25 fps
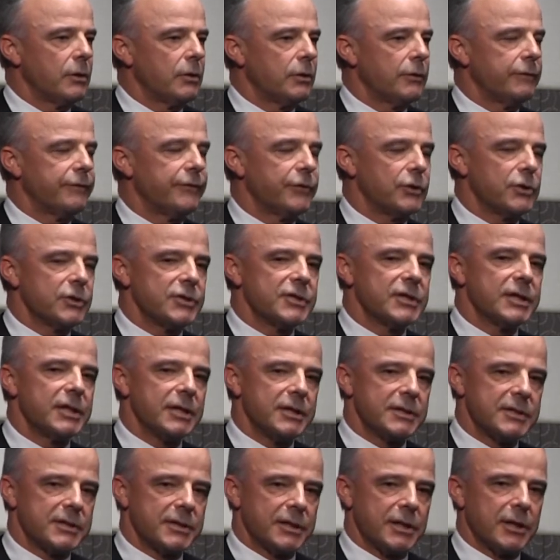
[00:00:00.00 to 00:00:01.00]
The first,
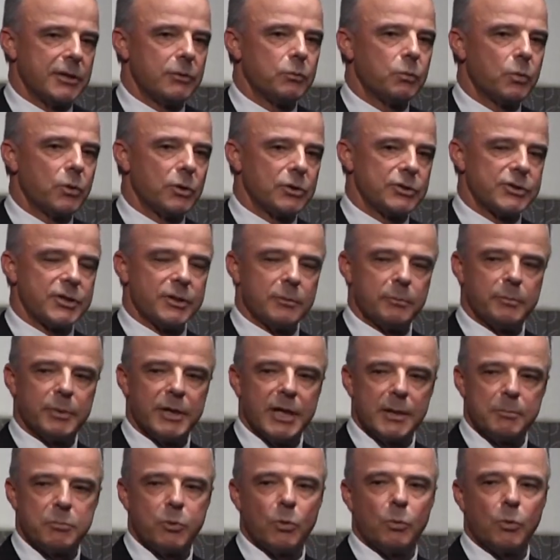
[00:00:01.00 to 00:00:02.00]
he said, was that
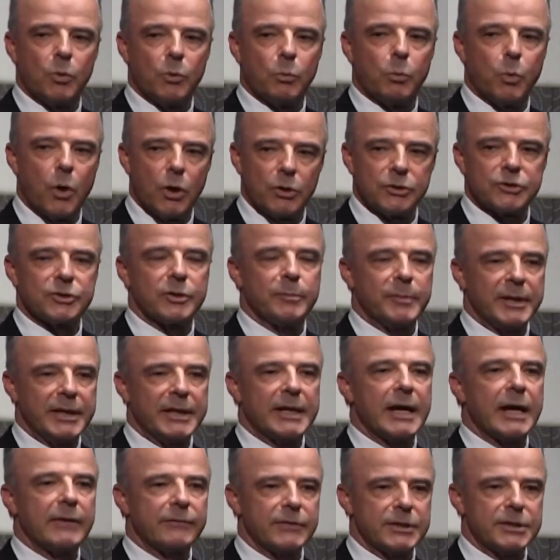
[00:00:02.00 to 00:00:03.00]
people would want to be
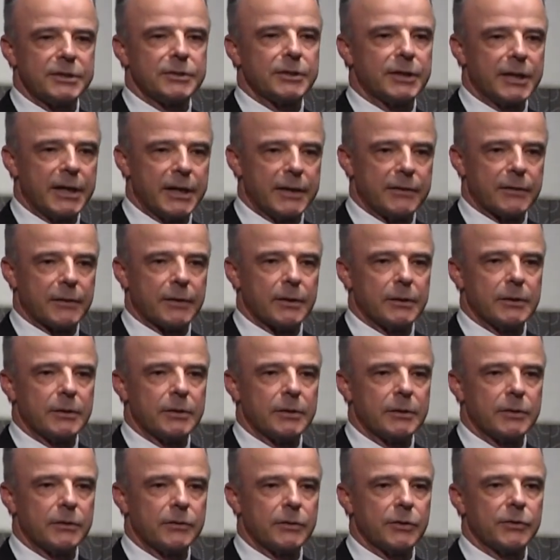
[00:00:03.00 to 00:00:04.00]
governed together,
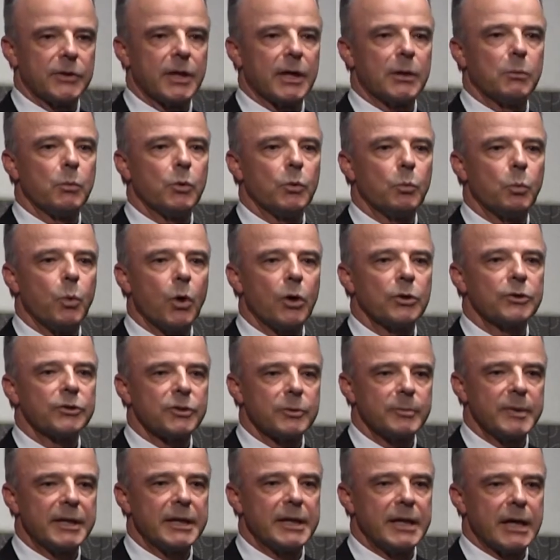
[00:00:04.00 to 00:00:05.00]
that they would want
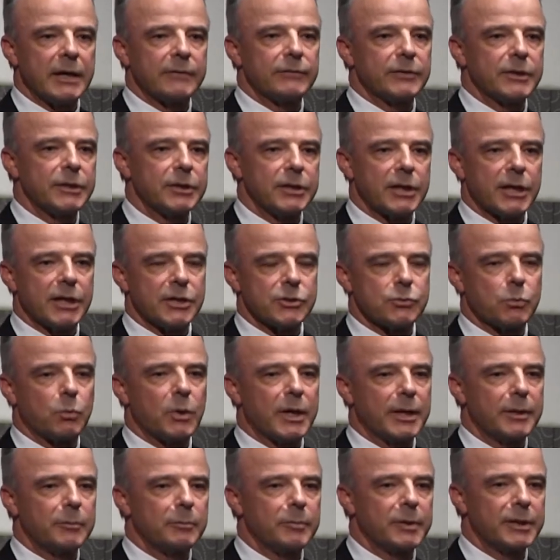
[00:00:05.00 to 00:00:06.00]
to be governed as
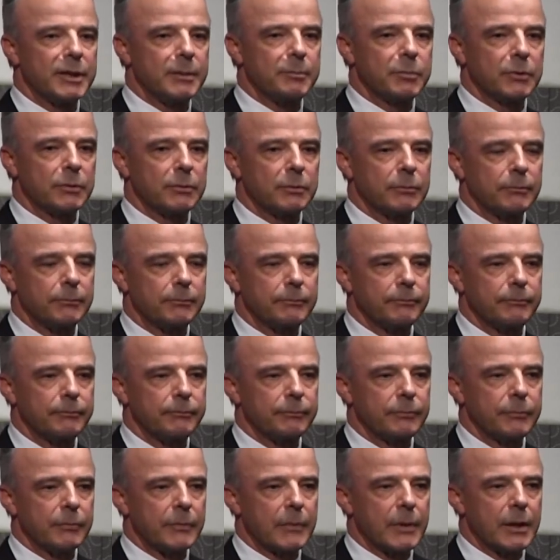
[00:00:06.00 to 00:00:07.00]
one people.
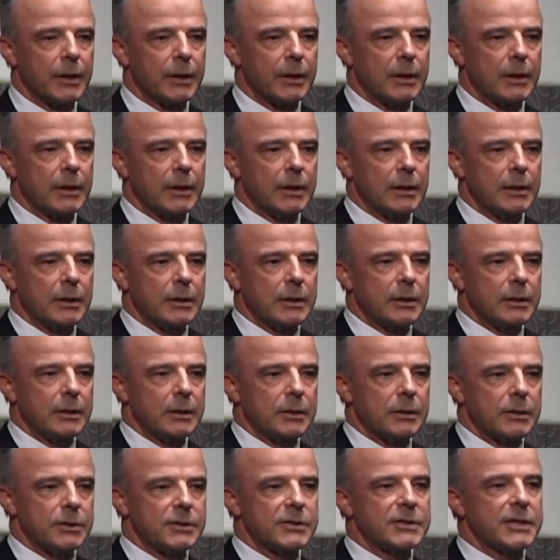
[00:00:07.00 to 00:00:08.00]

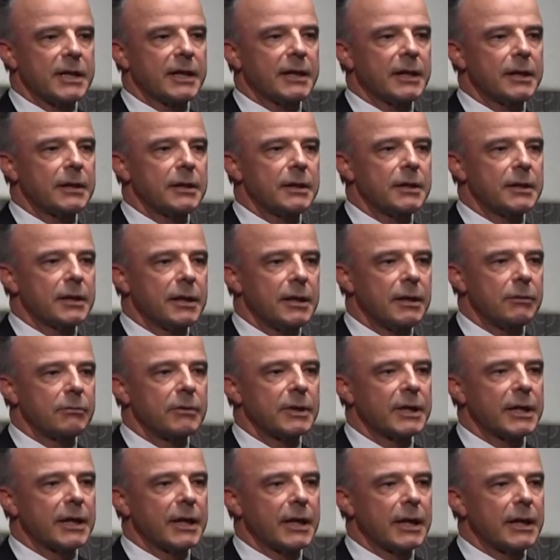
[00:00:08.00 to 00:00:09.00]
The second he
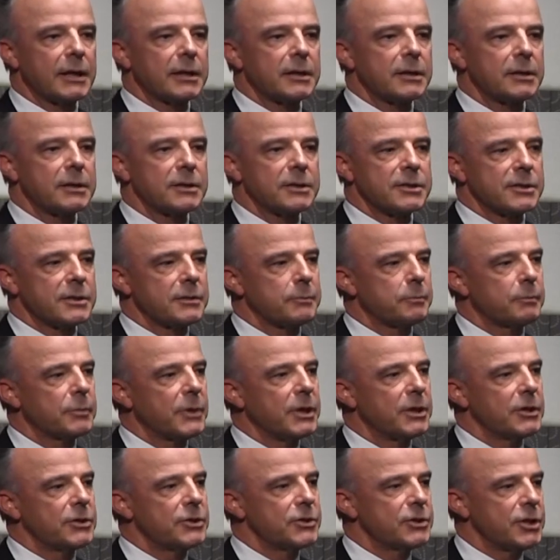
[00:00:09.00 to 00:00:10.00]
regarded as
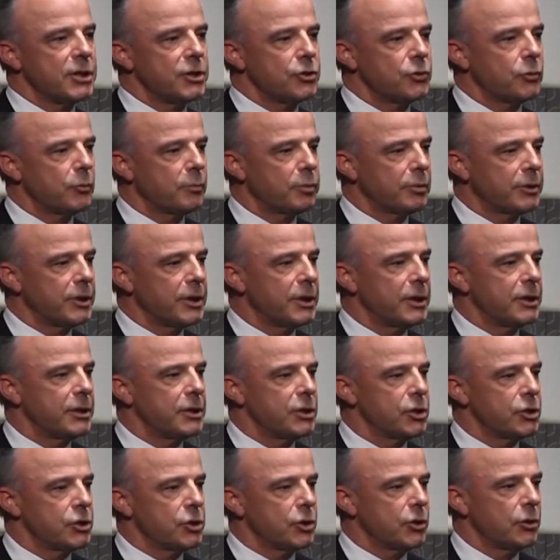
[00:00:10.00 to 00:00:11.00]
an essential
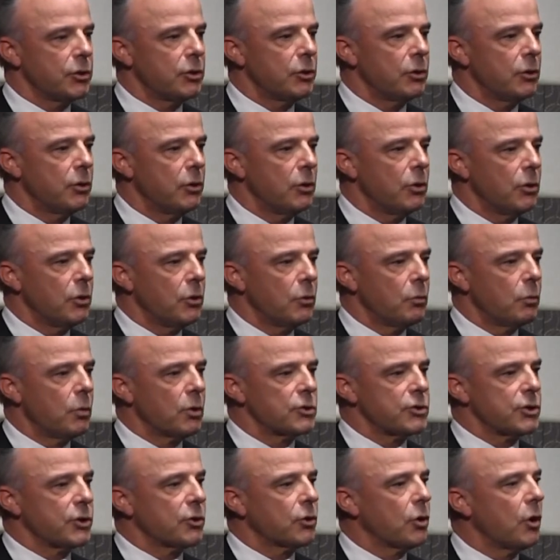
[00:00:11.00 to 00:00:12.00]
precondition
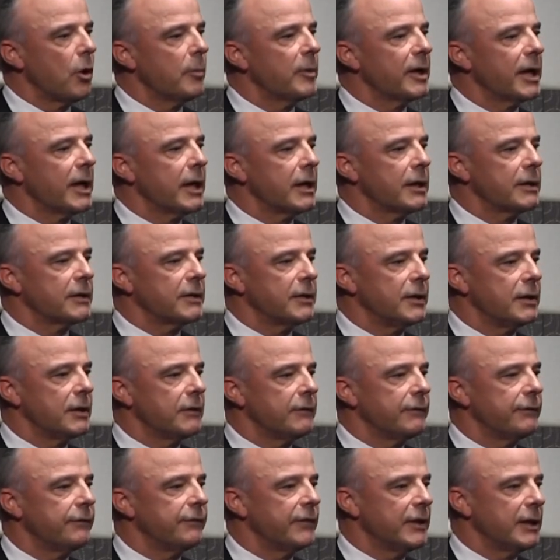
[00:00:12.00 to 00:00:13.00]
was a commonality
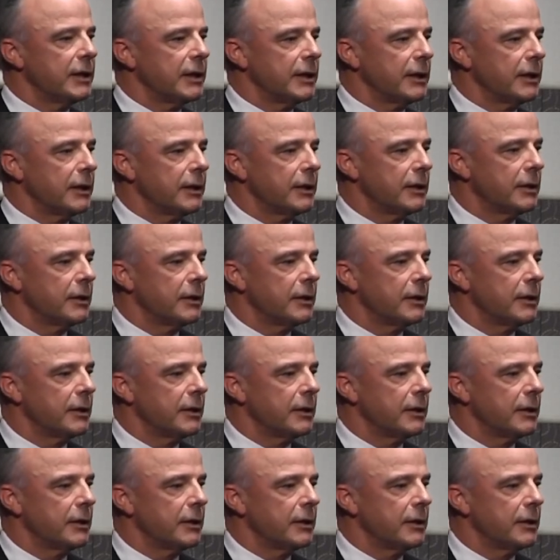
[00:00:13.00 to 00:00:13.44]
of feeling,